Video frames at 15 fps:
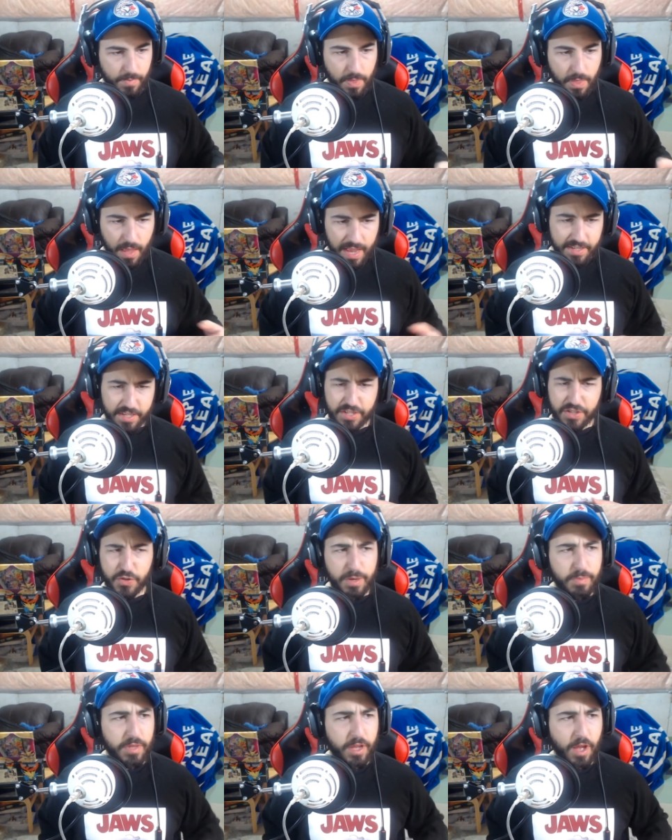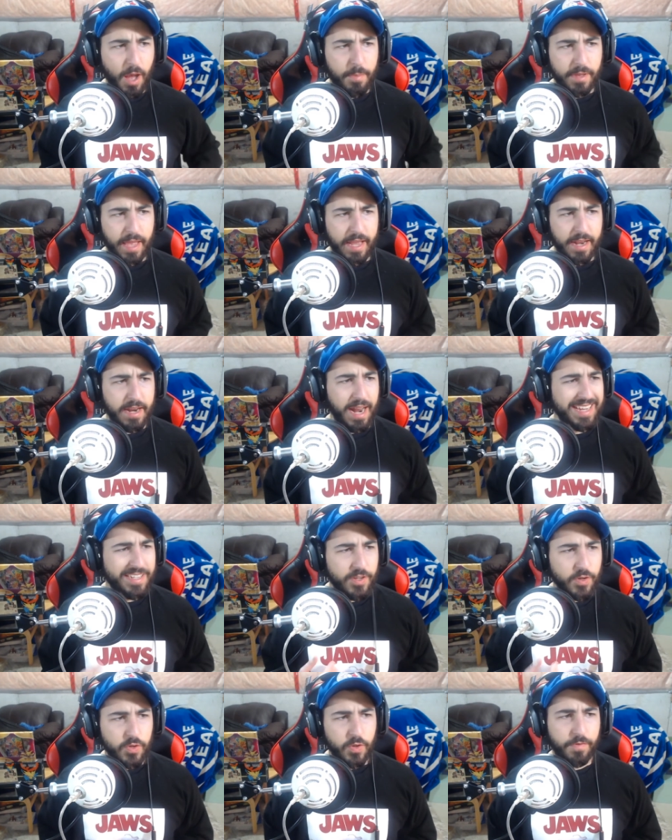It's extremely complicated. I
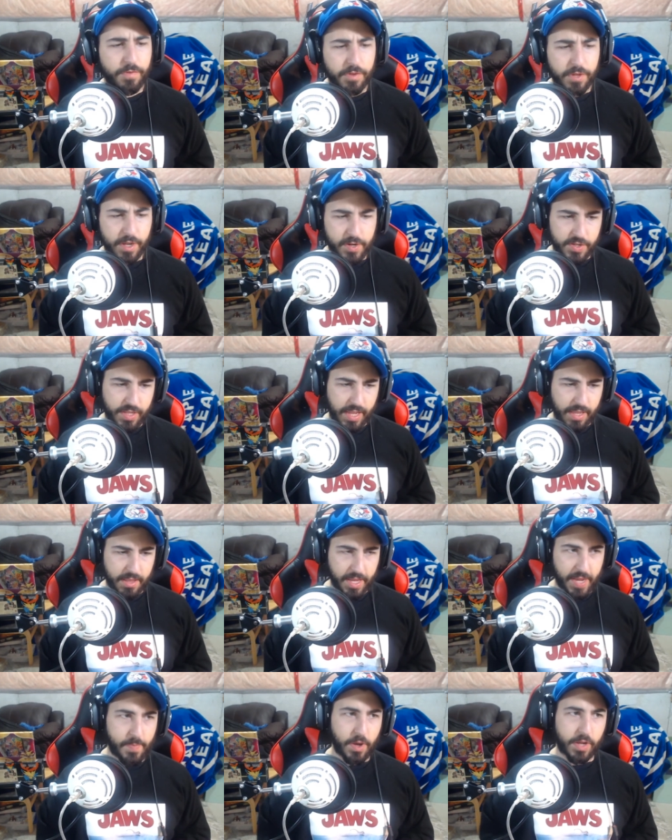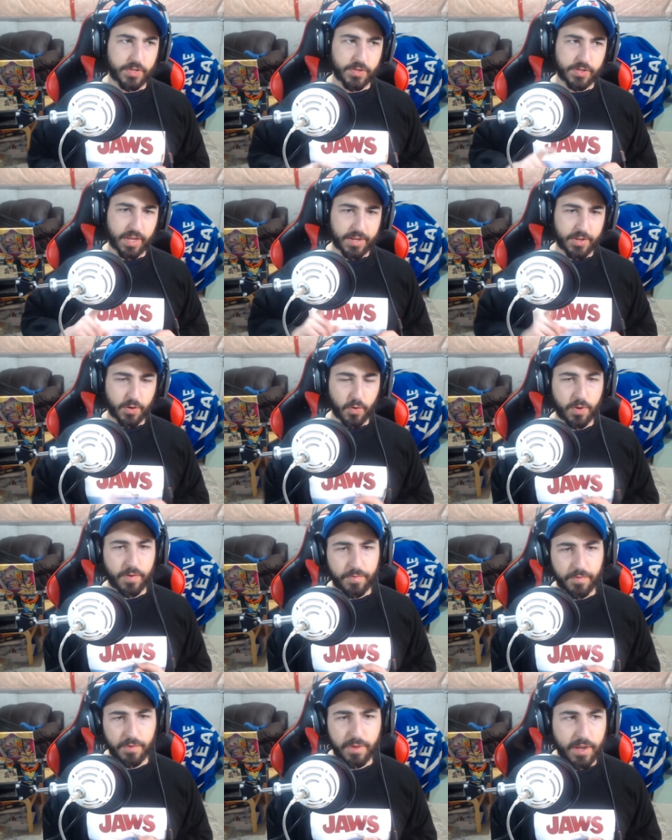still don't fully understand Link monsters. I
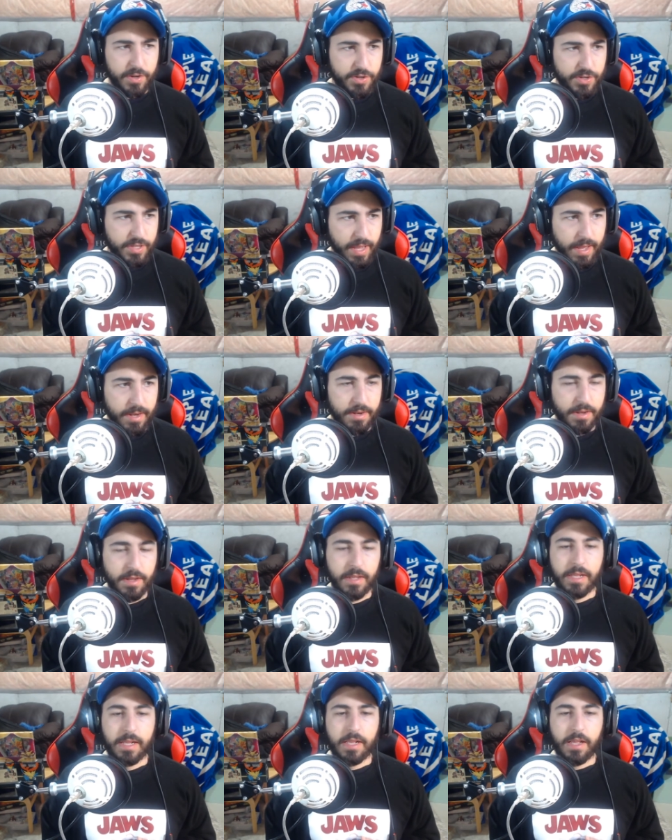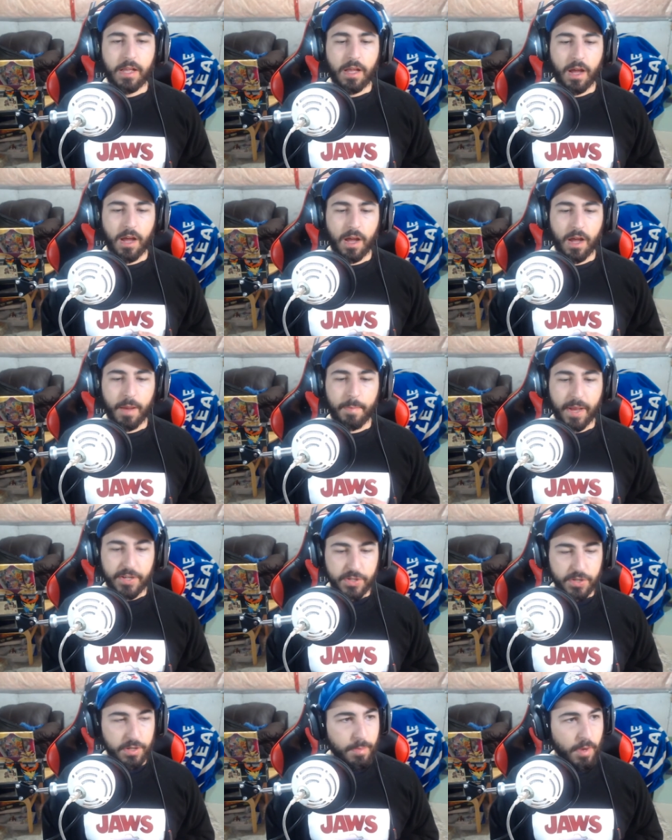don't fully understand
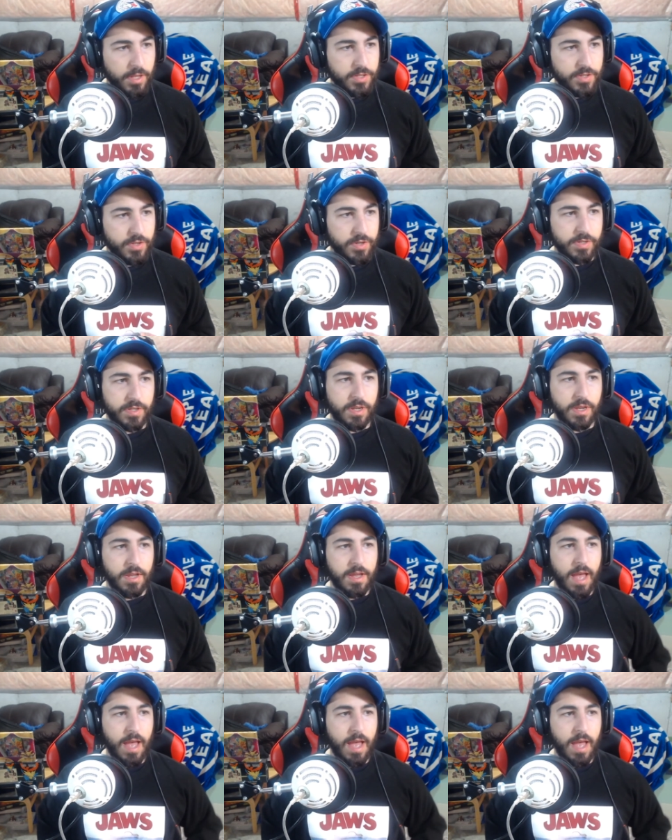Pendulum monsters.